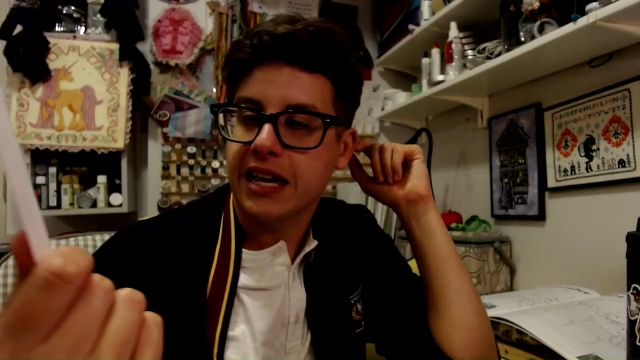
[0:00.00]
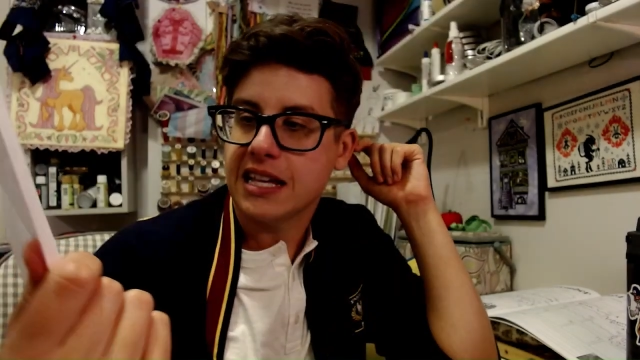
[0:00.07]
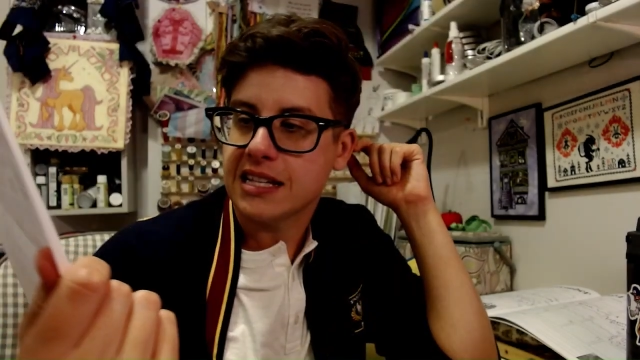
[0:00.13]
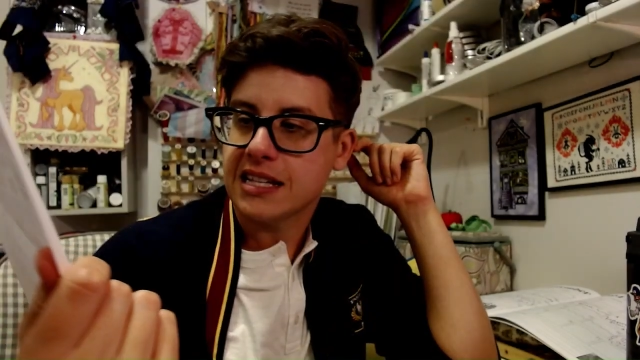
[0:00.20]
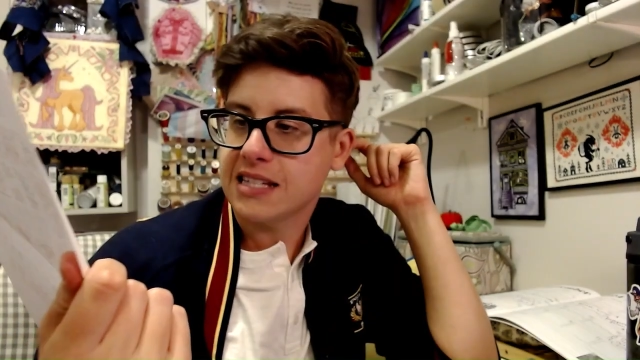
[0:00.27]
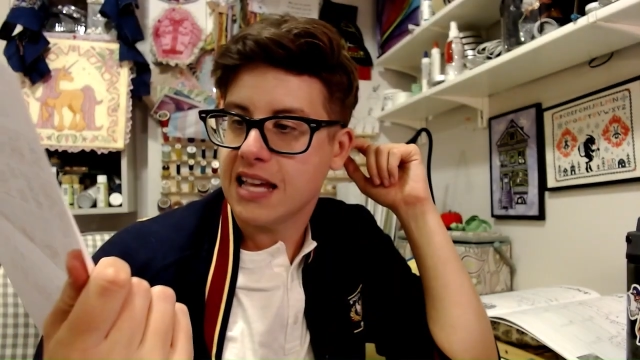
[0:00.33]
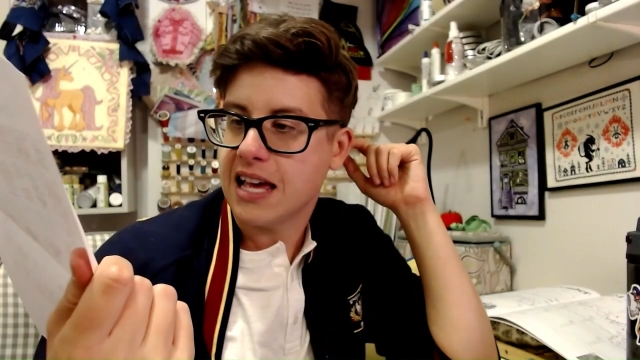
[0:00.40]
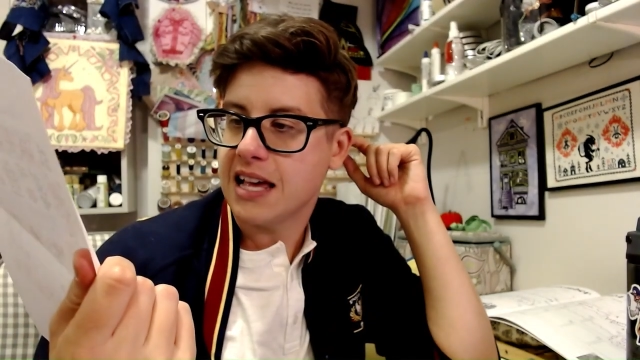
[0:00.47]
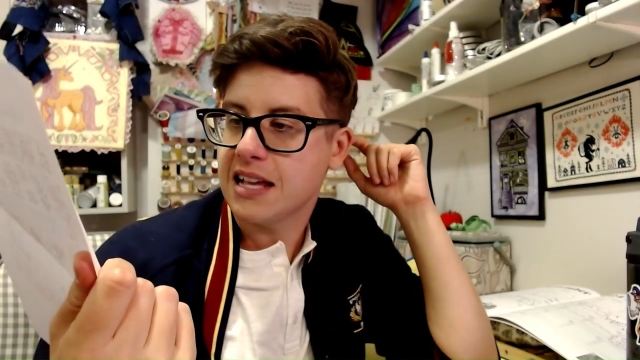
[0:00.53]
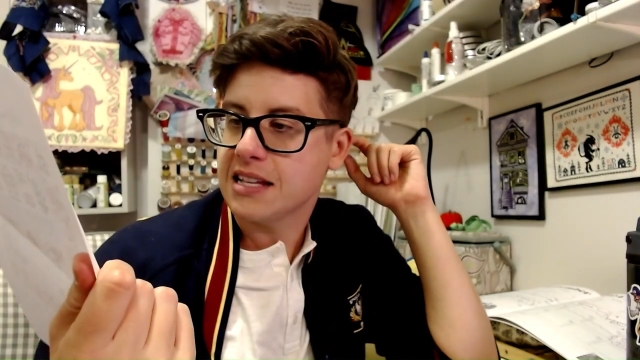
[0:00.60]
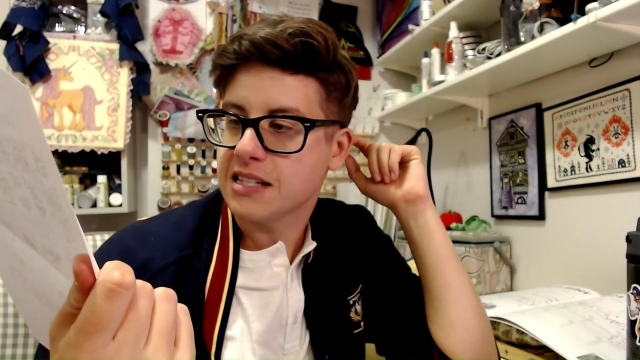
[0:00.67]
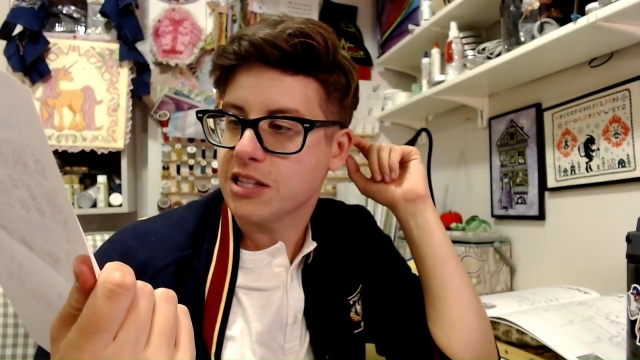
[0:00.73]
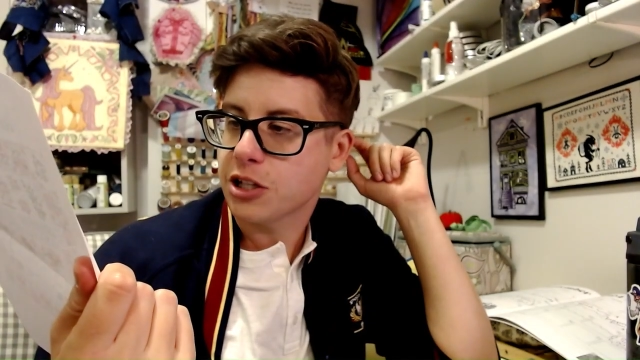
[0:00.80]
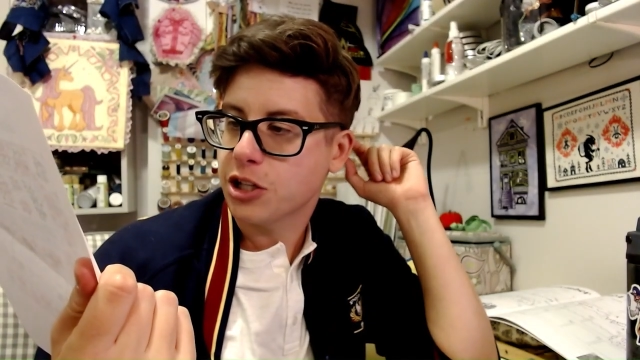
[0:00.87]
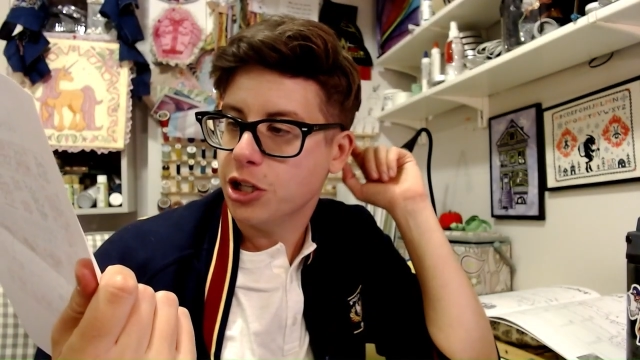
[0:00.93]
It
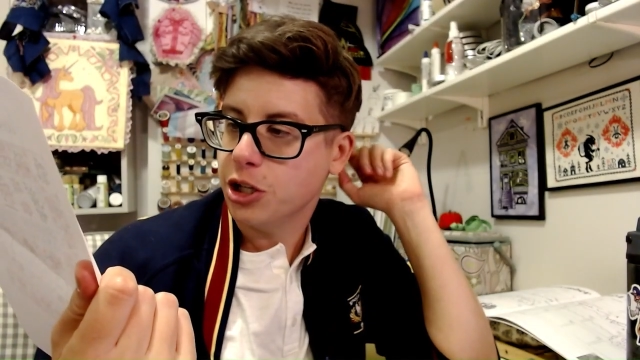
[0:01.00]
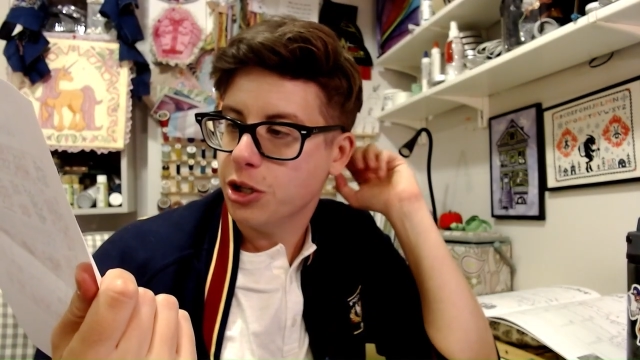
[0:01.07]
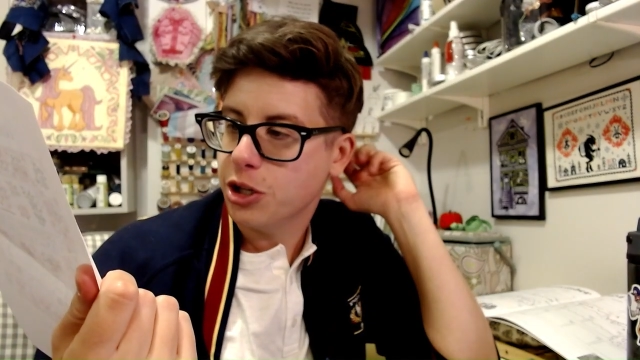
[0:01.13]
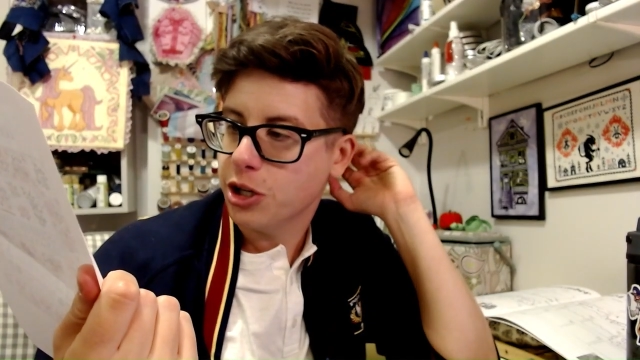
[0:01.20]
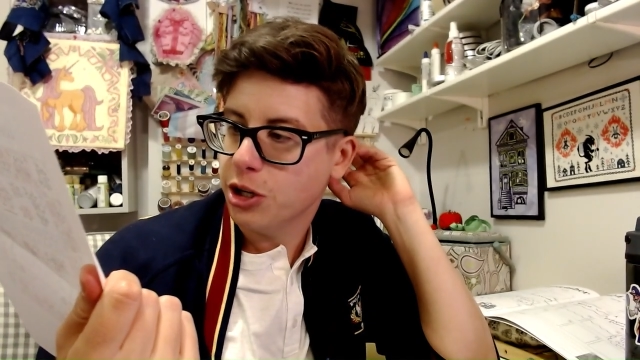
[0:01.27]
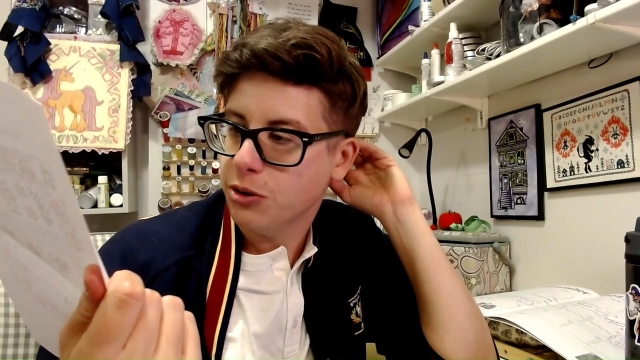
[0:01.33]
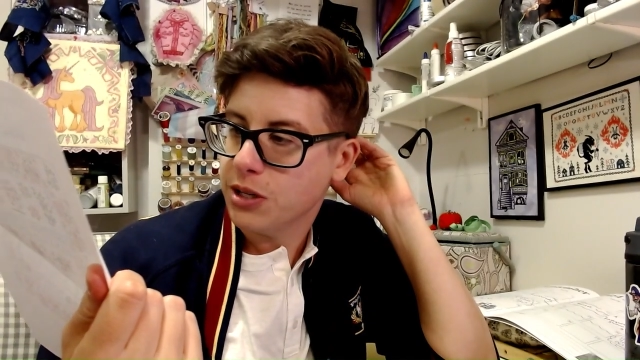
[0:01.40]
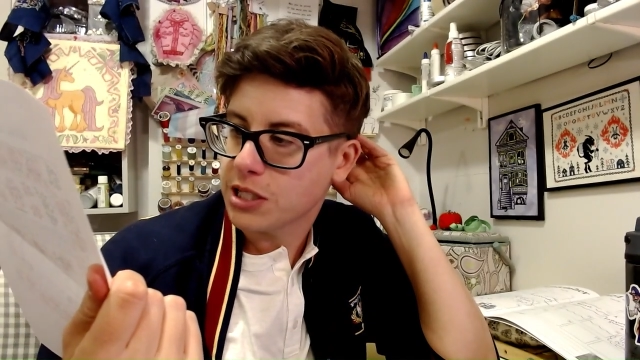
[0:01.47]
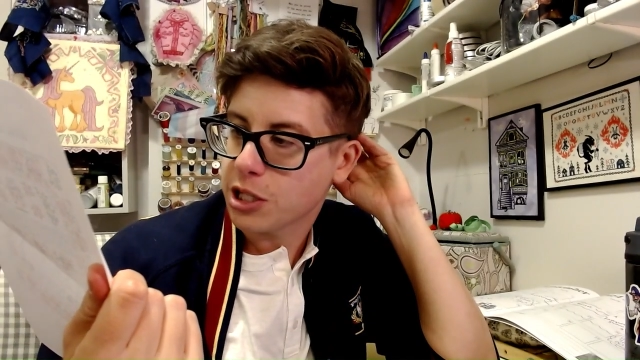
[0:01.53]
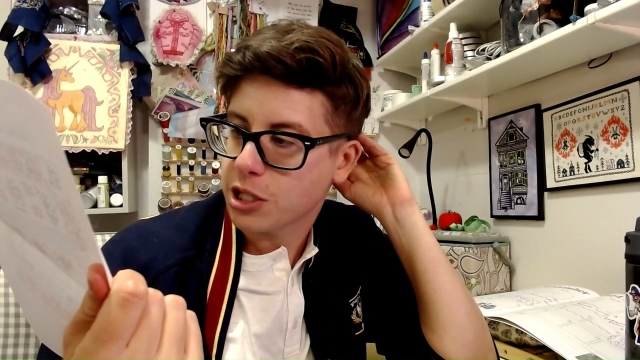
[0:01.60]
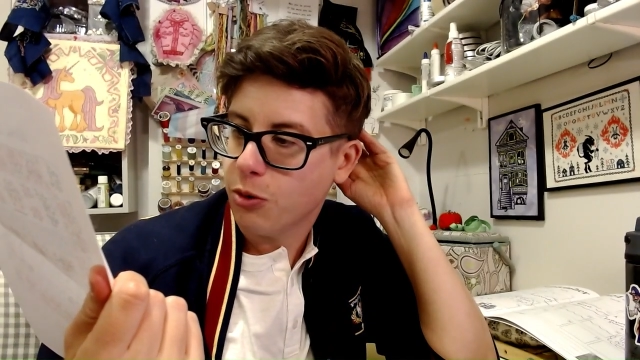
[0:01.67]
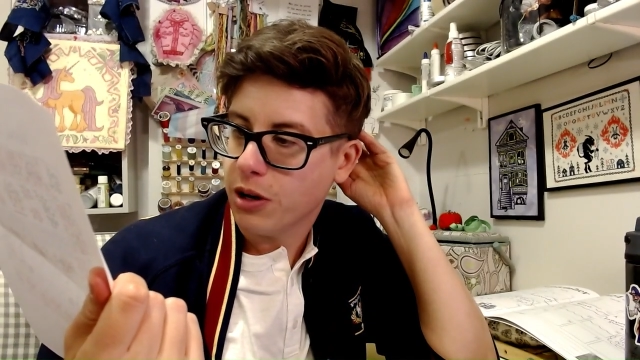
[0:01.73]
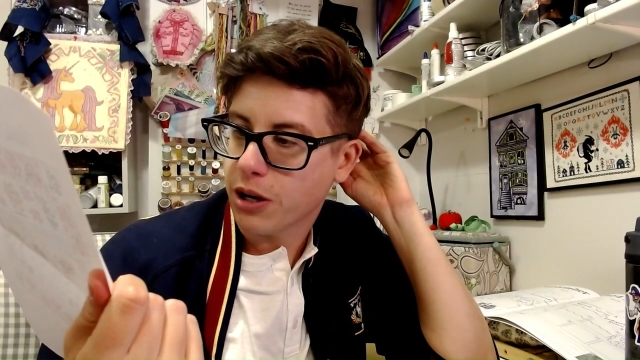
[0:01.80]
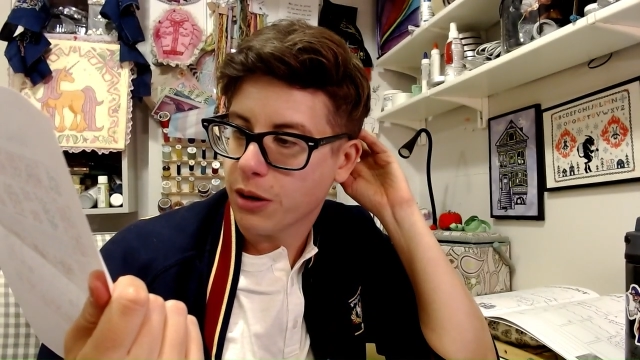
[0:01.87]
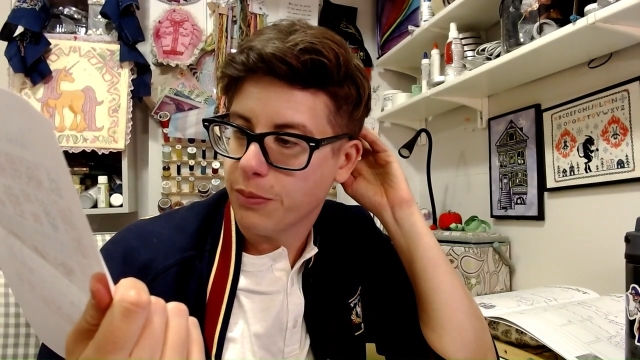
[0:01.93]
says, the cuckoo is a
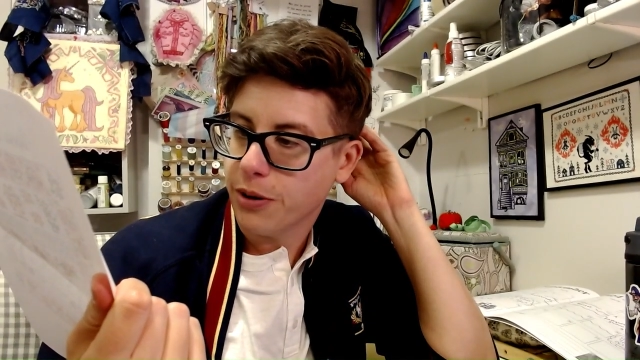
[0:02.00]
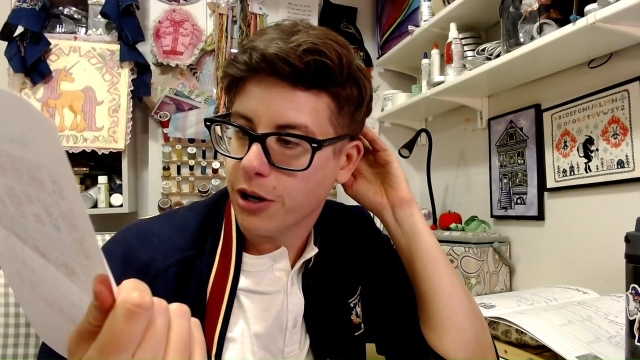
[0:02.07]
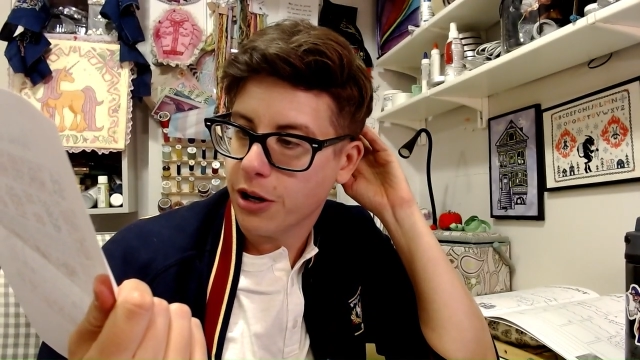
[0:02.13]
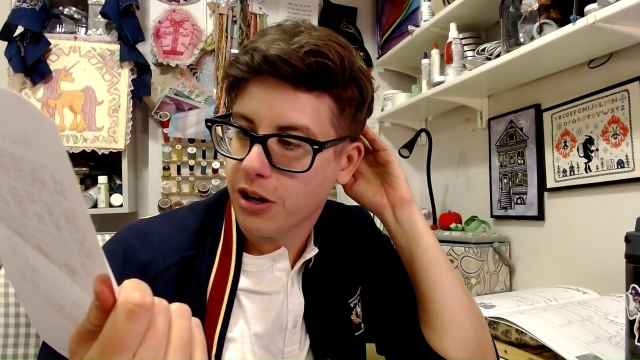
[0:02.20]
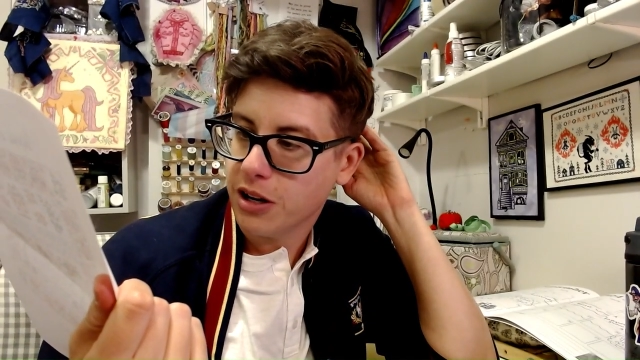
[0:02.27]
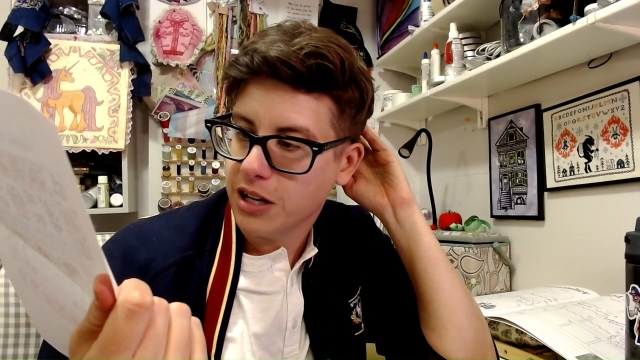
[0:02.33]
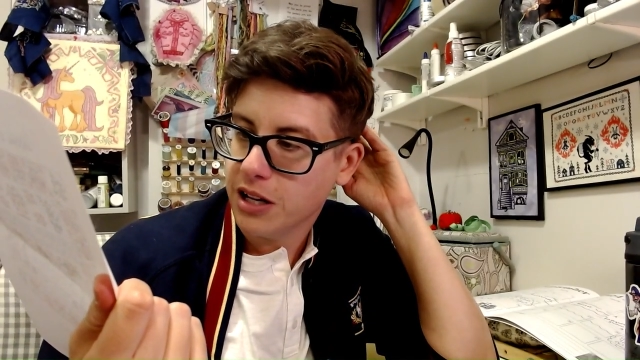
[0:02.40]
queer bird.